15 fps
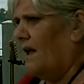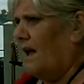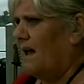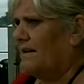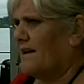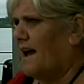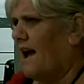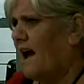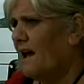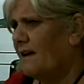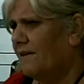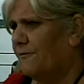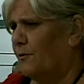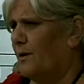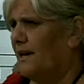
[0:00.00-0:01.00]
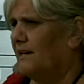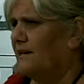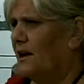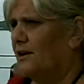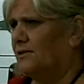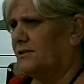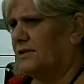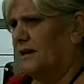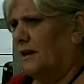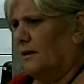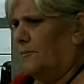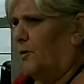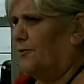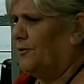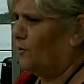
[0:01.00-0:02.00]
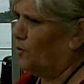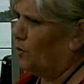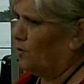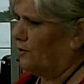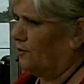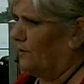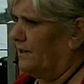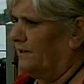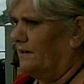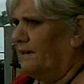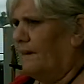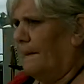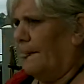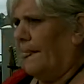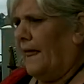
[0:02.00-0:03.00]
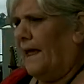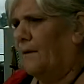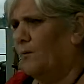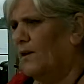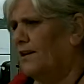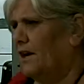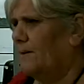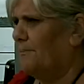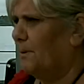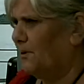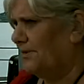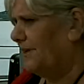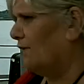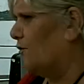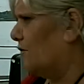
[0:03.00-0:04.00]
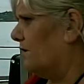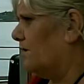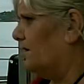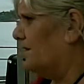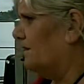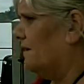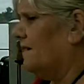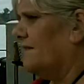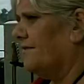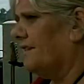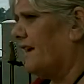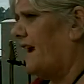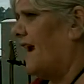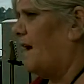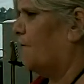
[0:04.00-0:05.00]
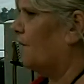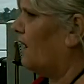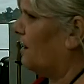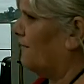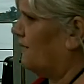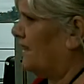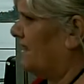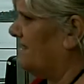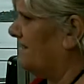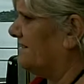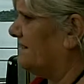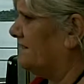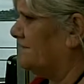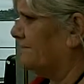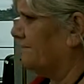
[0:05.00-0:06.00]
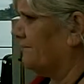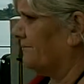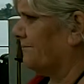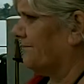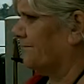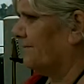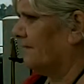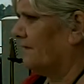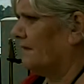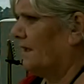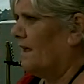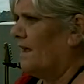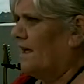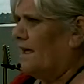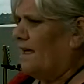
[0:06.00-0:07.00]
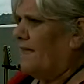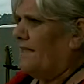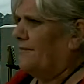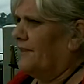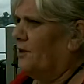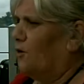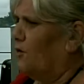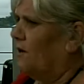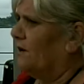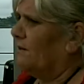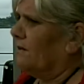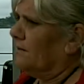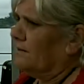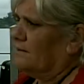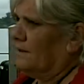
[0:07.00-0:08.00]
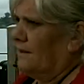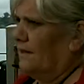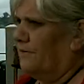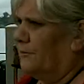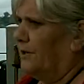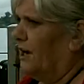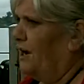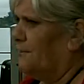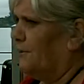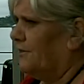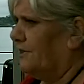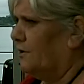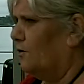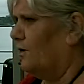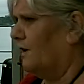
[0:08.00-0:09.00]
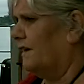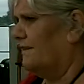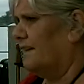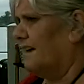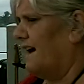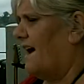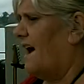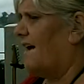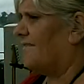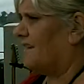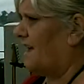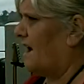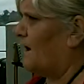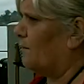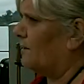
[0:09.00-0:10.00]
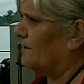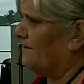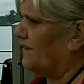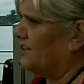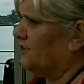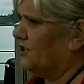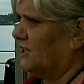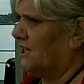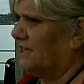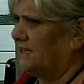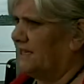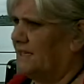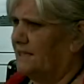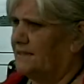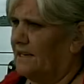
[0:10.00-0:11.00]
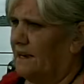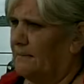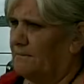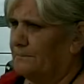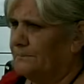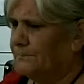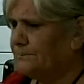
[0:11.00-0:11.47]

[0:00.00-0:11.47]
if we don't put the water in and we don't put the oil in, the car will overheat. The oil, if we don't put the oil in the car will eventually seize up.